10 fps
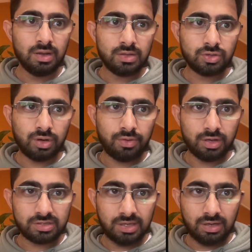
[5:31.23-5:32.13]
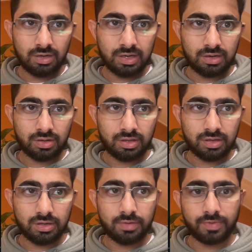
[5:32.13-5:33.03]
So now you are seeing it on
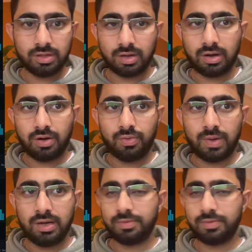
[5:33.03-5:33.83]
the cloud one.